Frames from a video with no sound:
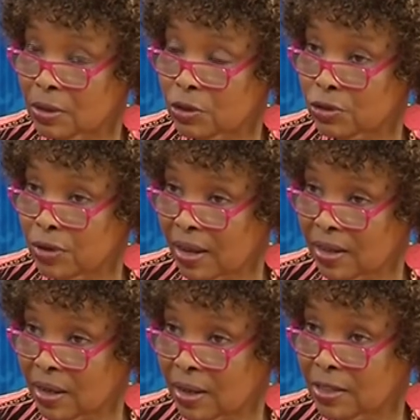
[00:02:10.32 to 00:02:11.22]

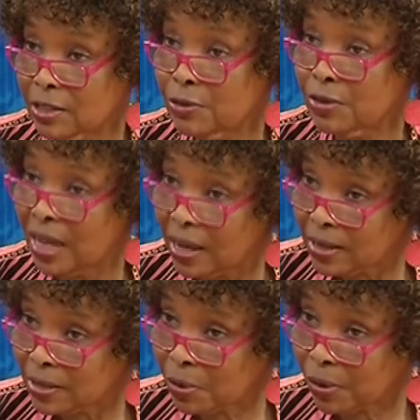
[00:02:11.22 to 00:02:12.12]
Uganda until
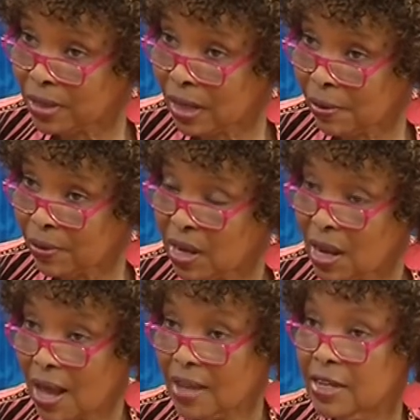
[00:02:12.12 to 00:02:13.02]
theirs broke down,
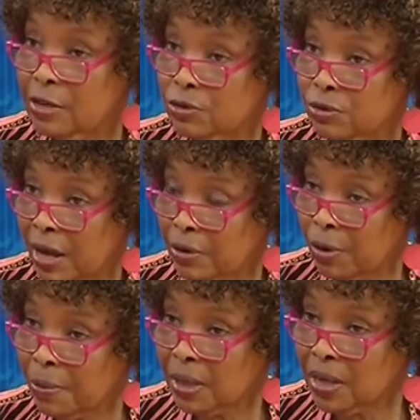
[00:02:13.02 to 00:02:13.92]
and then to
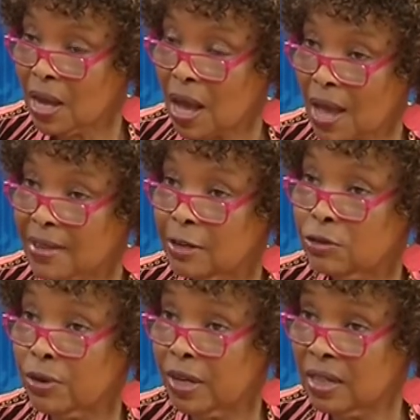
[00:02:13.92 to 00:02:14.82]
Nairobi, and then
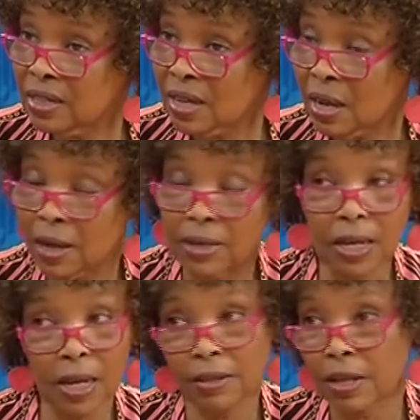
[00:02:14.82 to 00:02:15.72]
to India and
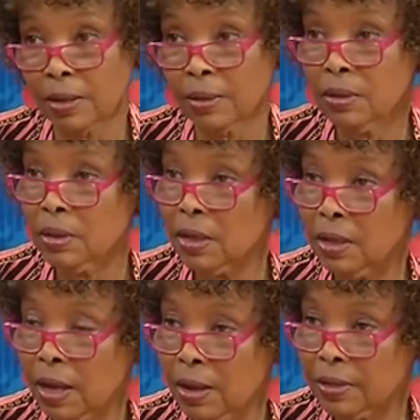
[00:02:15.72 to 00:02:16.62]
other
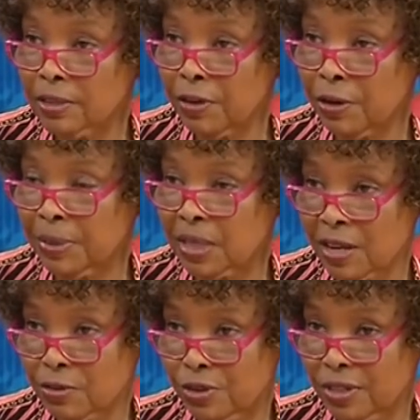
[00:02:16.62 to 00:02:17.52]
developed
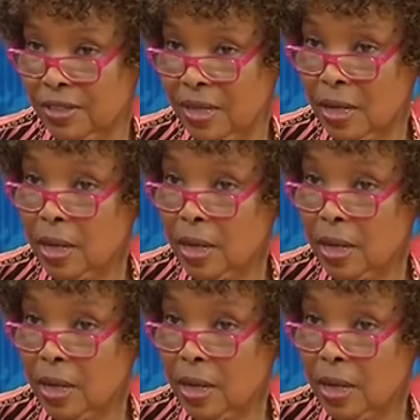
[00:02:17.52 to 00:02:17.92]
countries.